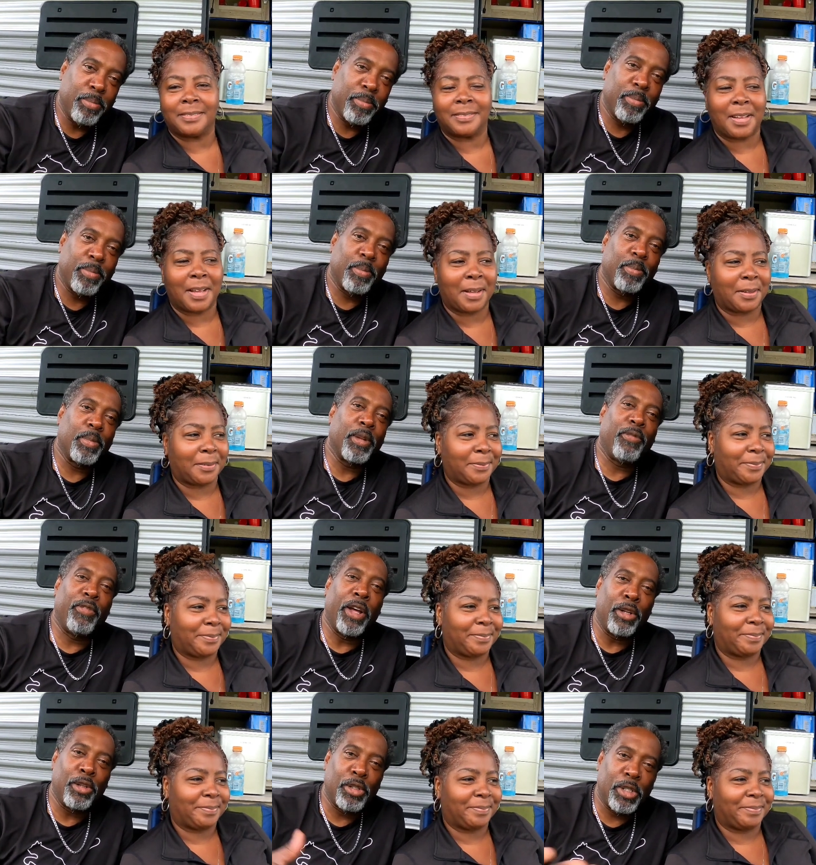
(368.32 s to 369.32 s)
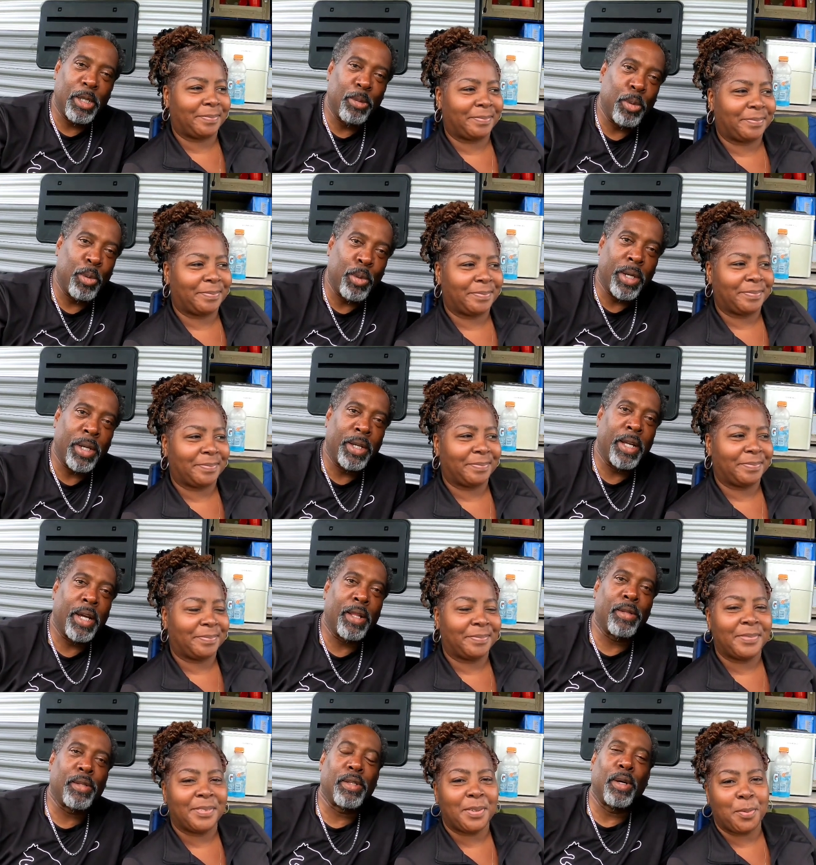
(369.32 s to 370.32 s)
Speaker 1: oh. the fellowship with one
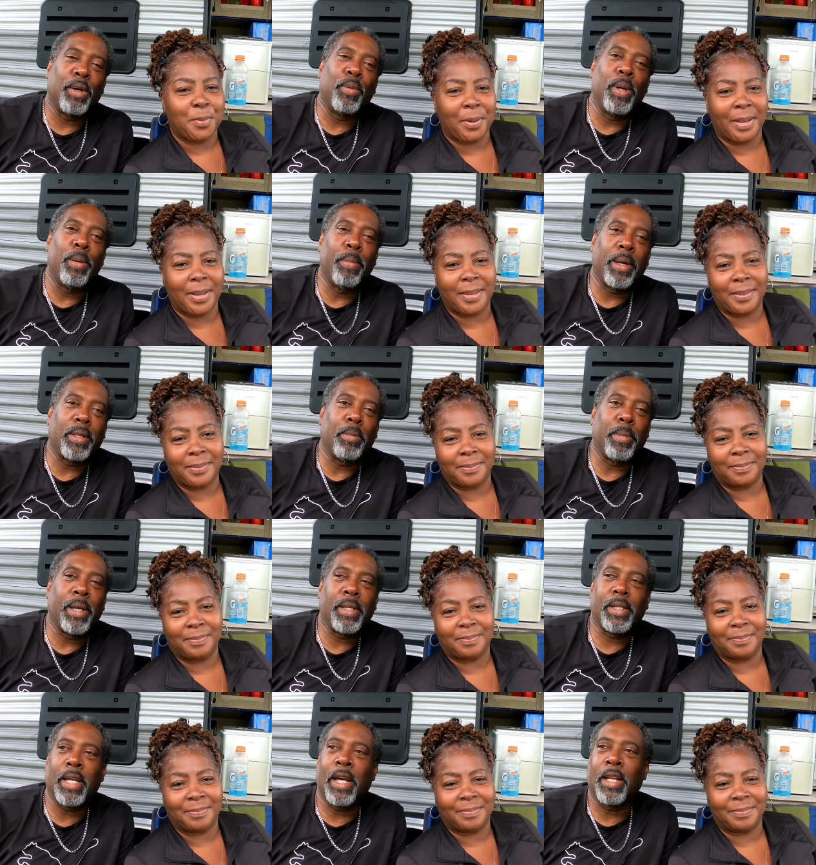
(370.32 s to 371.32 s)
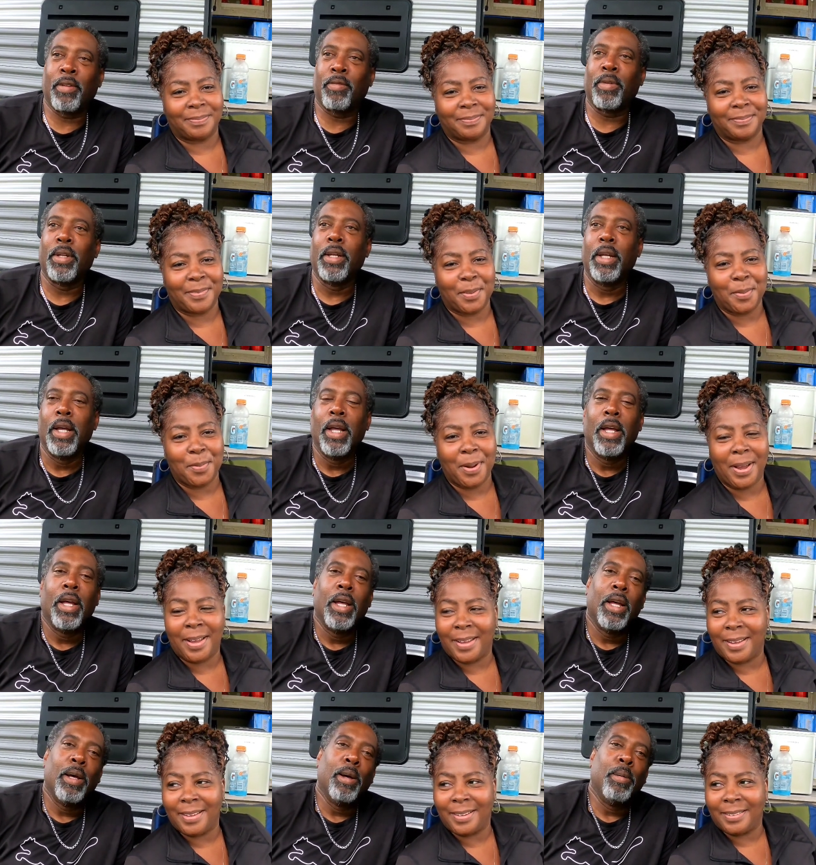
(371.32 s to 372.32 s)
another. So right. we make the best out of it.
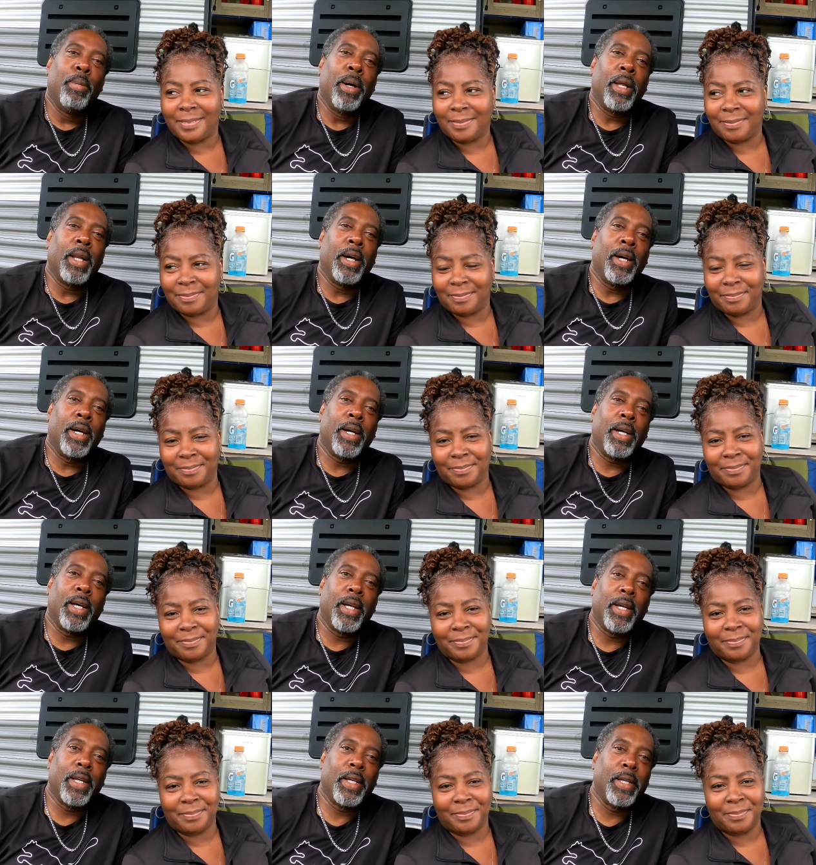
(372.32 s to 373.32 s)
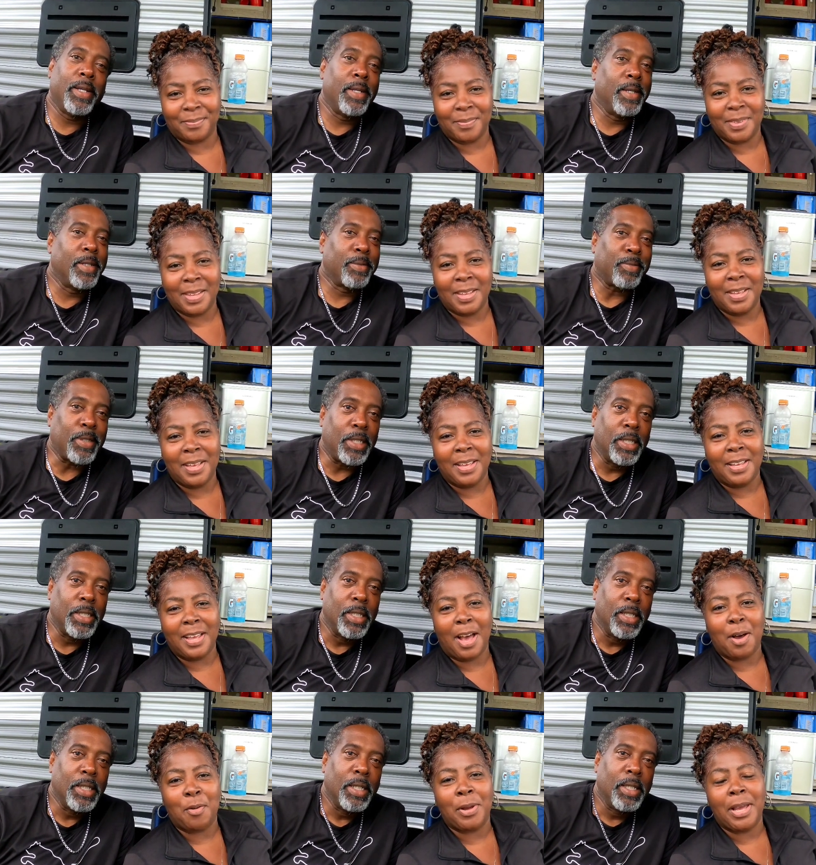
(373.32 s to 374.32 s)
Right. But uh,
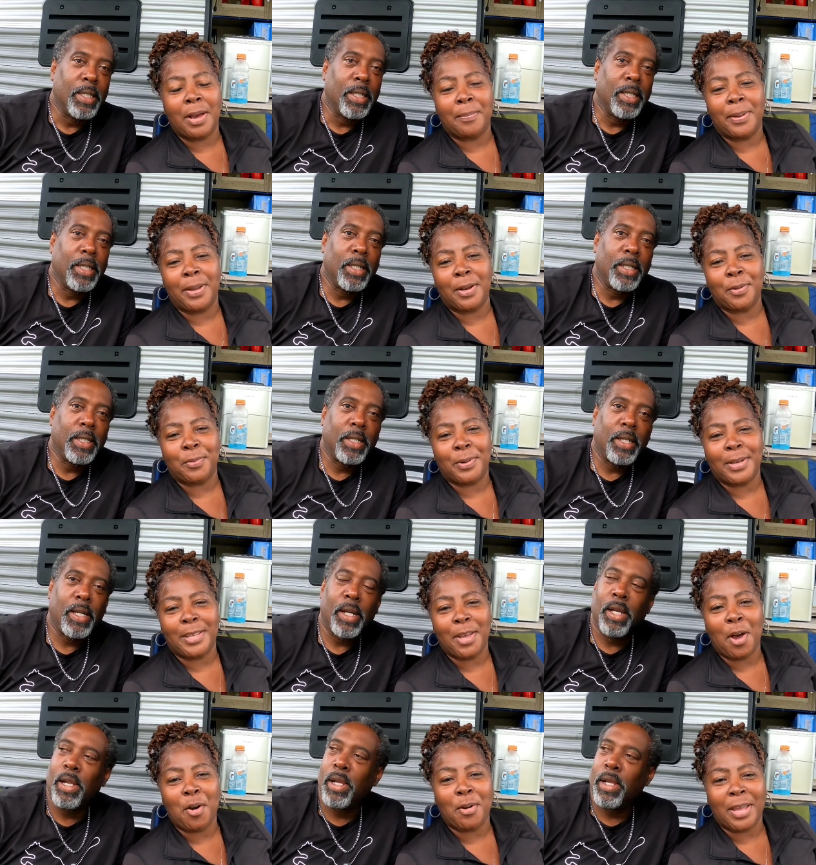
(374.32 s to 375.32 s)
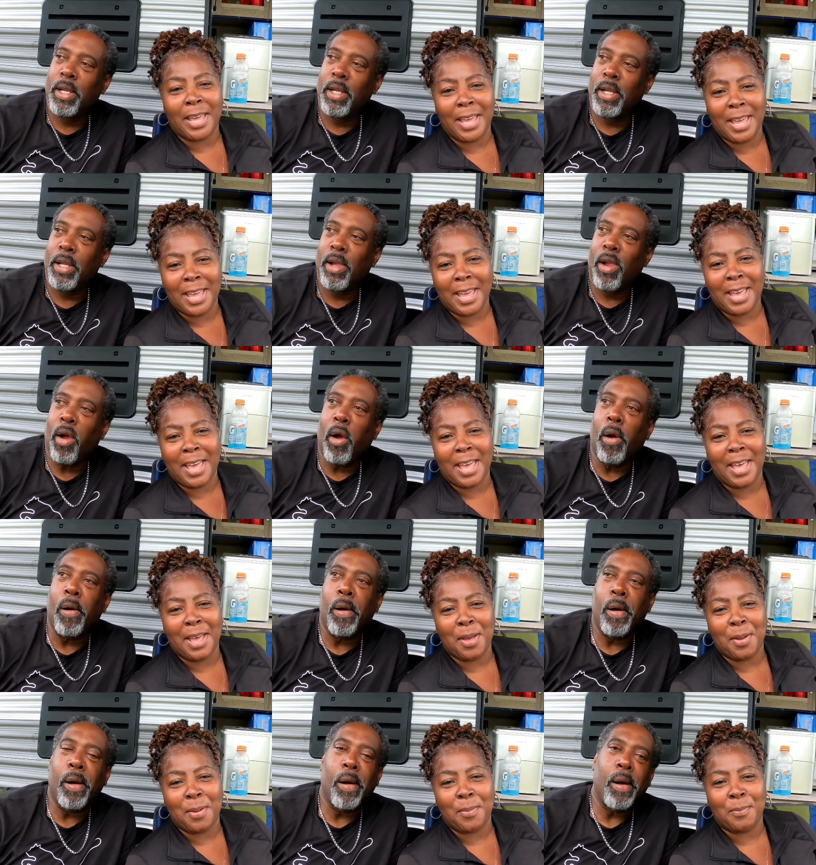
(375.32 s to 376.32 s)
Speaker 2: y'all, we up here with Yogi
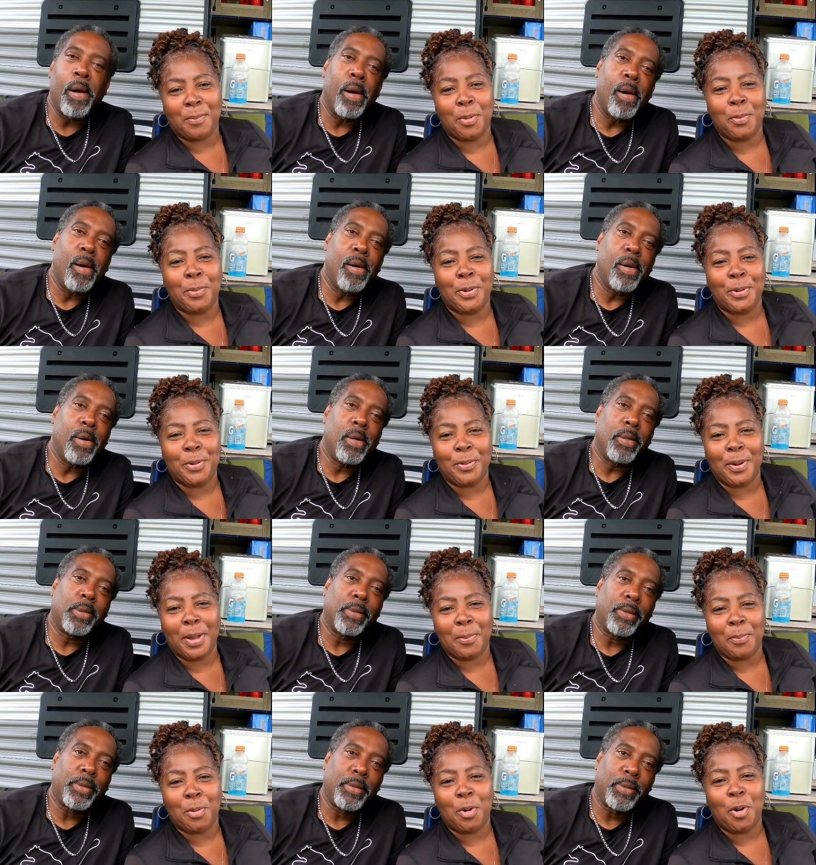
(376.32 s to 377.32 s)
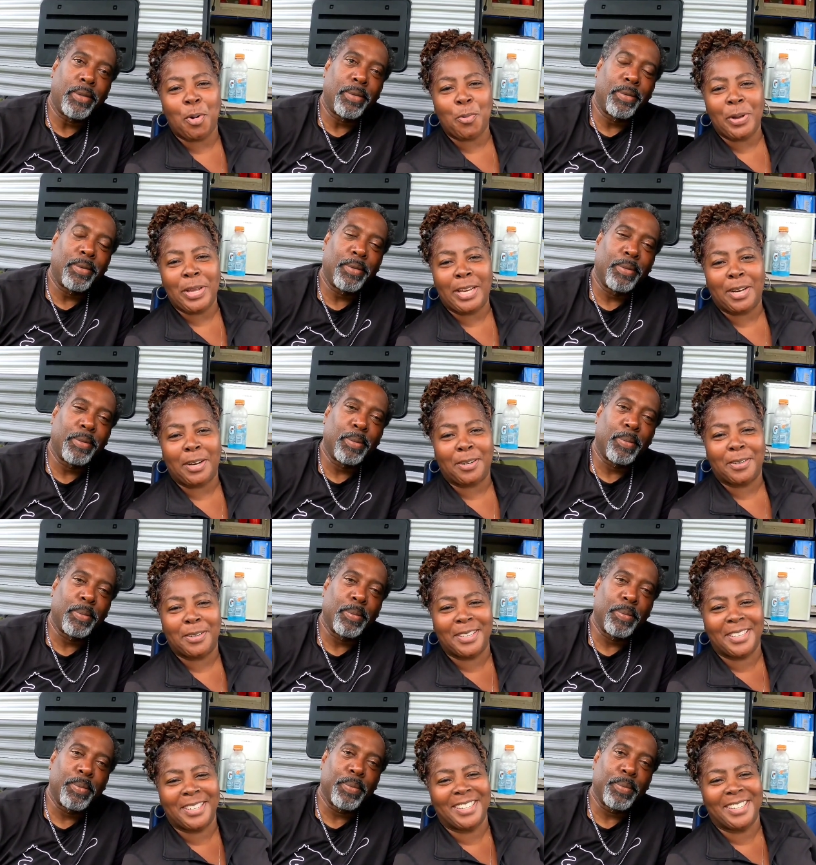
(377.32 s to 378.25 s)
and Boo Boo and Bullwinkle.